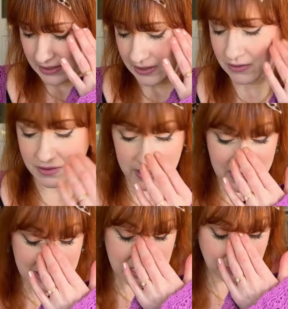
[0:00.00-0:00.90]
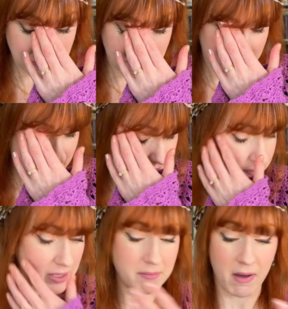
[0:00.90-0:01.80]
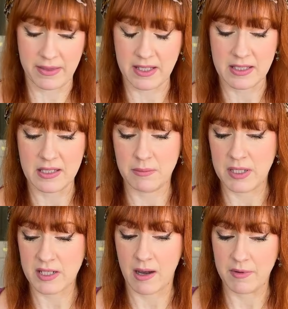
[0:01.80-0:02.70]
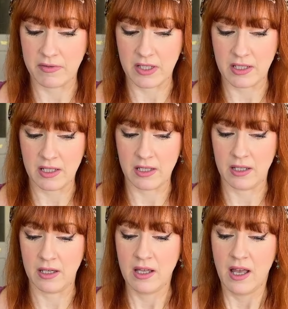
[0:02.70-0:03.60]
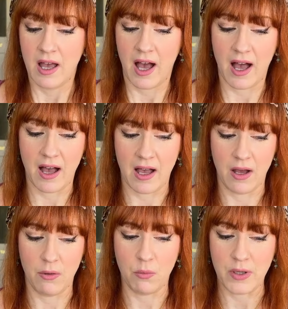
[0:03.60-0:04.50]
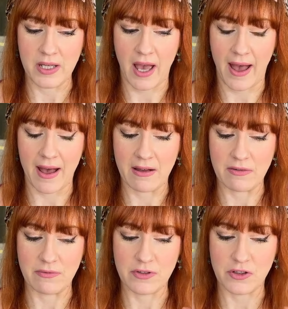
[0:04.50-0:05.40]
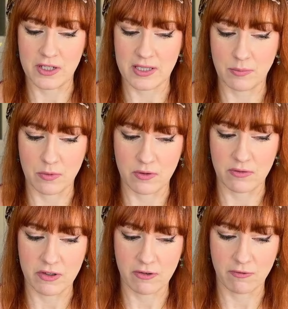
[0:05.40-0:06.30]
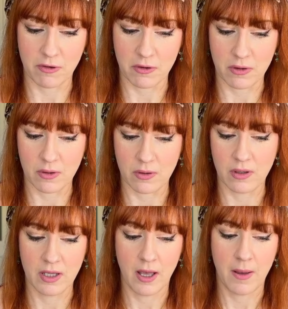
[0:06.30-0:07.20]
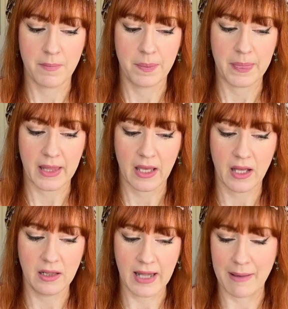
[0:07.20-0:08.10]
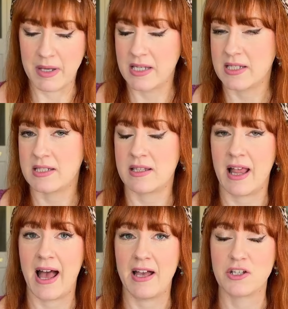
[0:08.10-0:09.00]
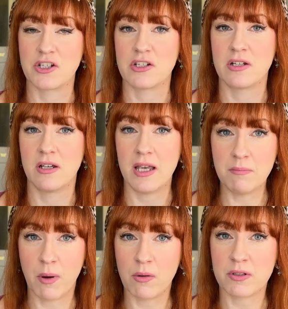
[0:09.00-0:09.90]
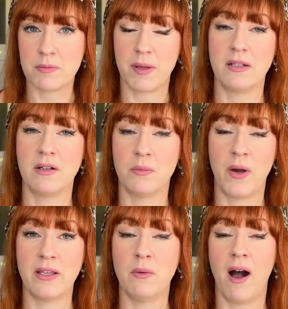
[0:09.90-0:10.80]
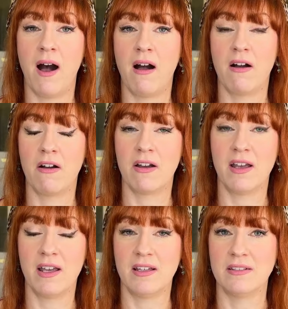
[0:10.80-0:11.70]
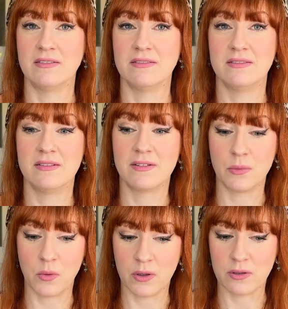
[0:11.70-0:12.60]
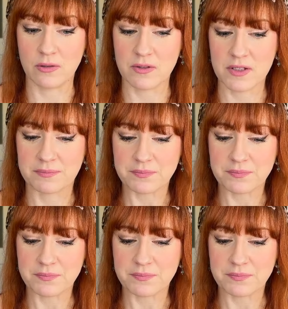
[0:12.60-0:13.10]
you know, this is a big month. This is a big time of the year. We have just moved through Lammas / Imbolc, depending on where you are in the world.